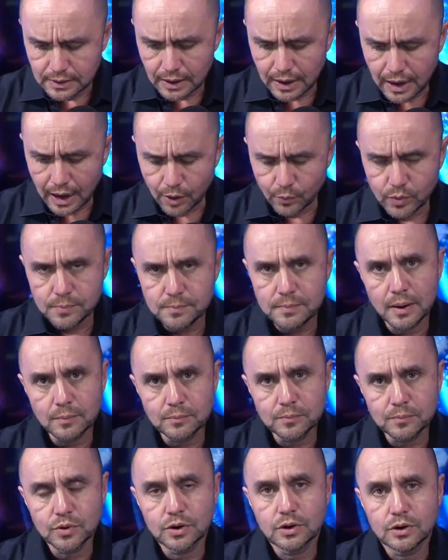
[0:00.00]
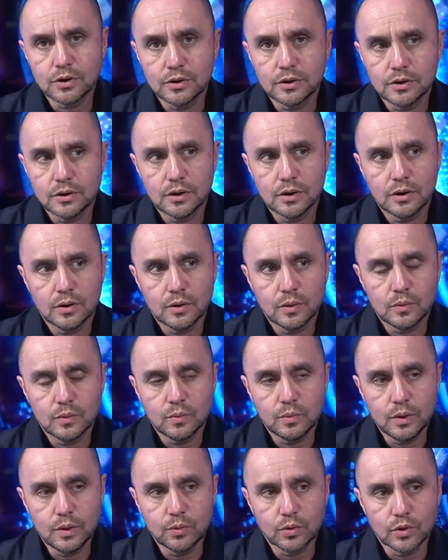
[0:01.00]
I remember
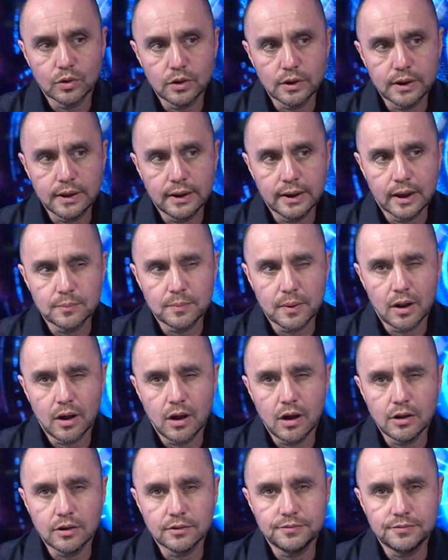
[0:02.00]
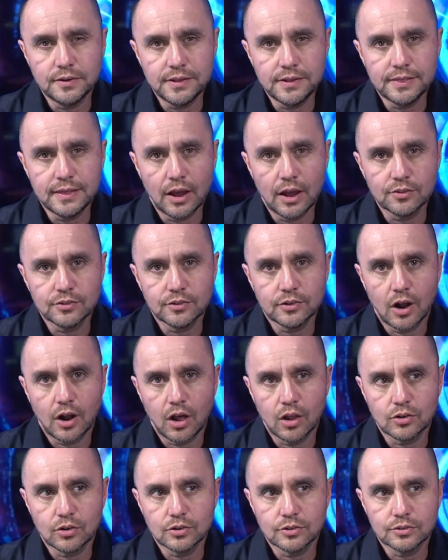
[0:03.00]
we were looking at about
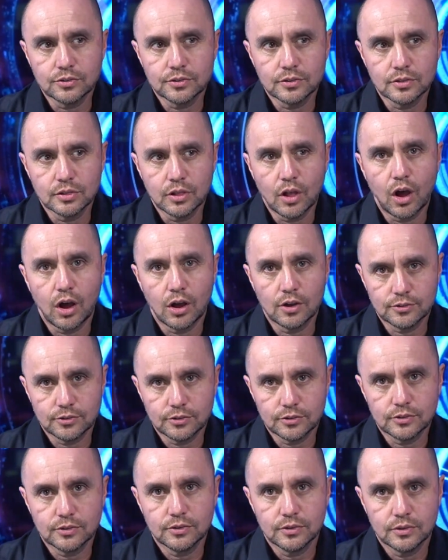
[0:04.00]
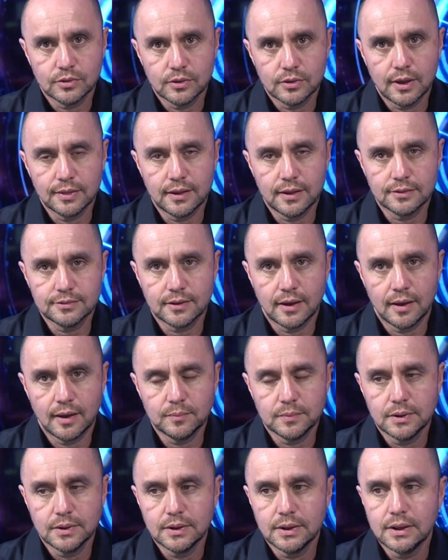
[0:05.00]
$150,000 loss at that
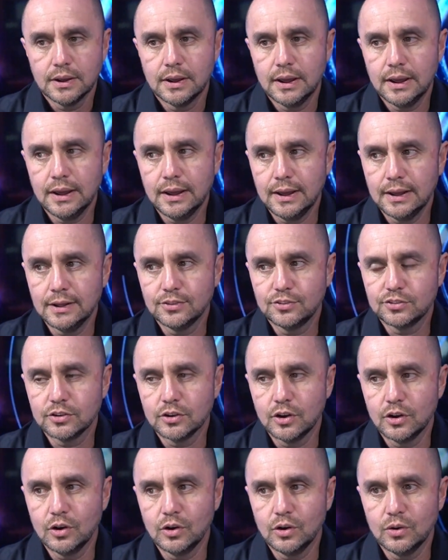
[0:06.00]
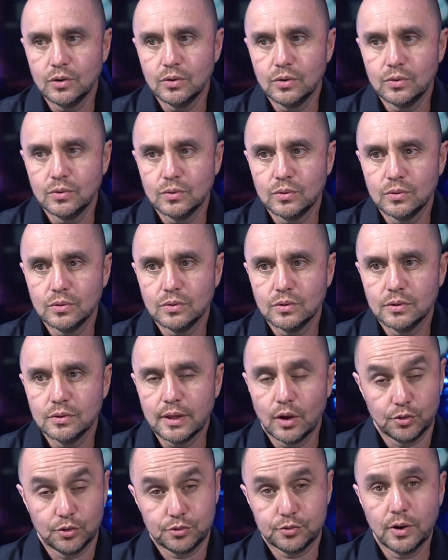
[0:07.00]
time. And so
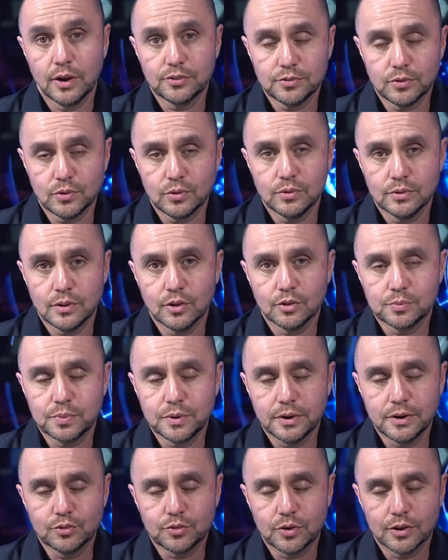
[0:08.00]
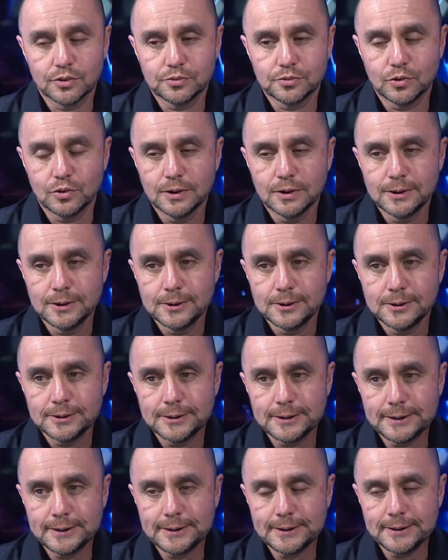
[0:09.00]
that was stressful. That was pretty stressful.
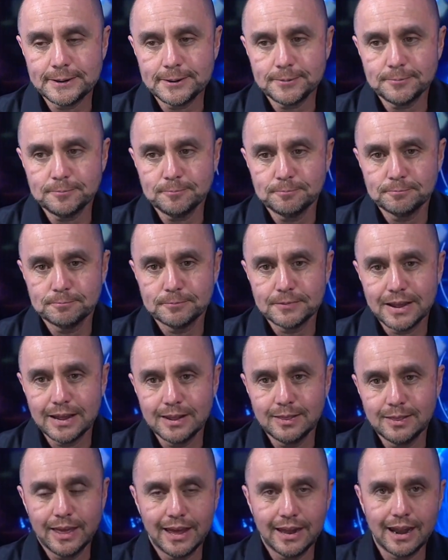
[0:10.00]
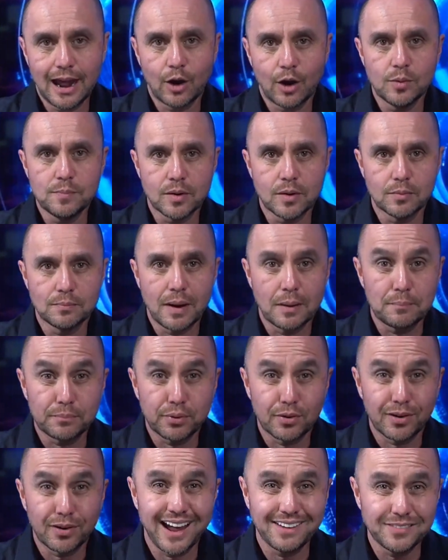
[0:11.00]
Um, and then I remember my
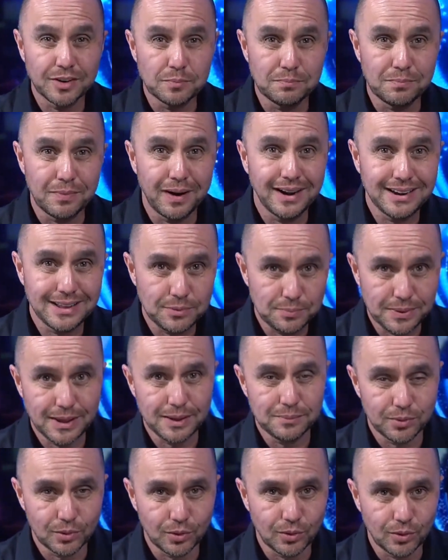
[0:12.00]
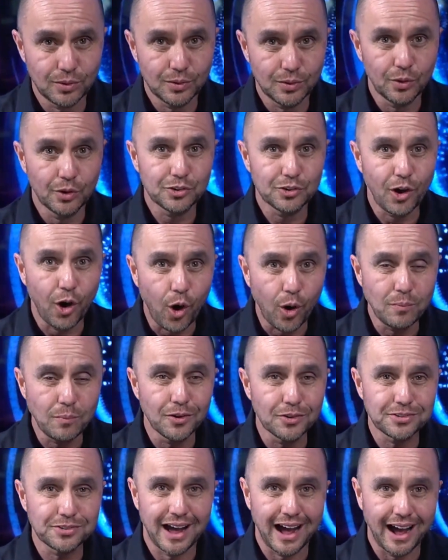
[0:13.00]
private money people was
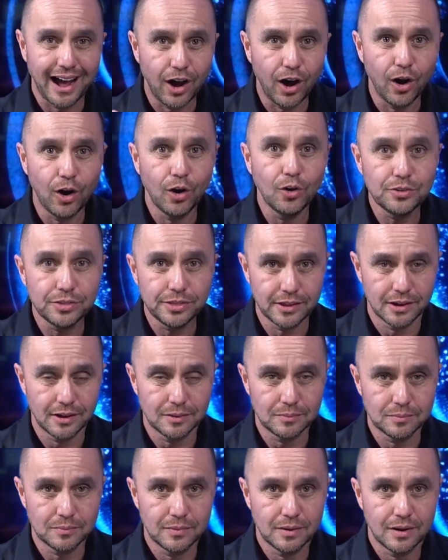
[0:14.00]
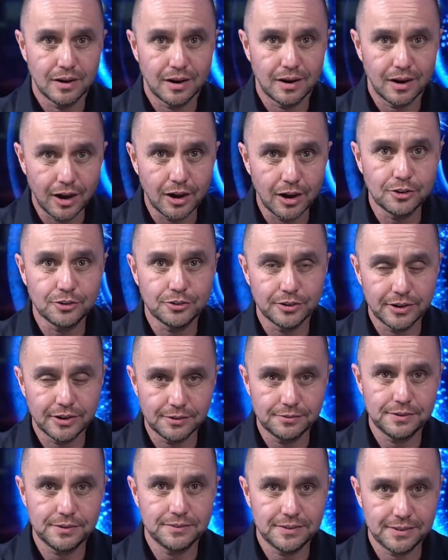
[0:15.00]
almost, I owed them
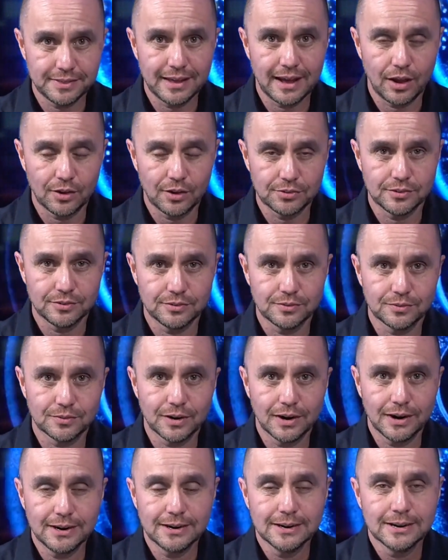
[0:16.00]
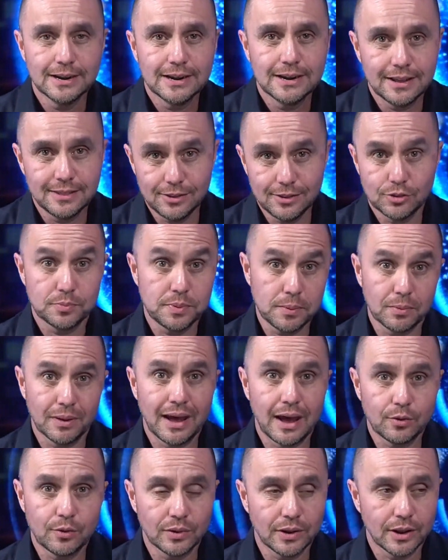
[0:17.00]
150,000, right? And these are people I
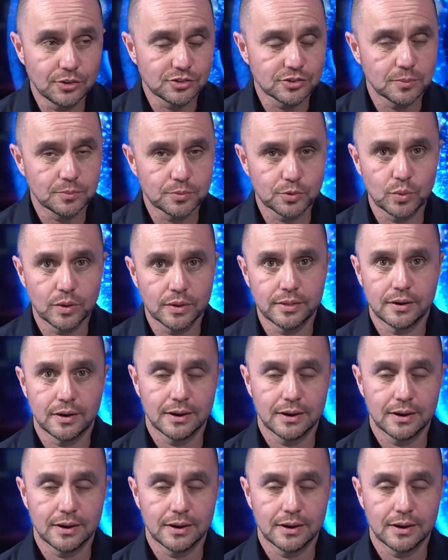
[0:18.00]
had relationships with.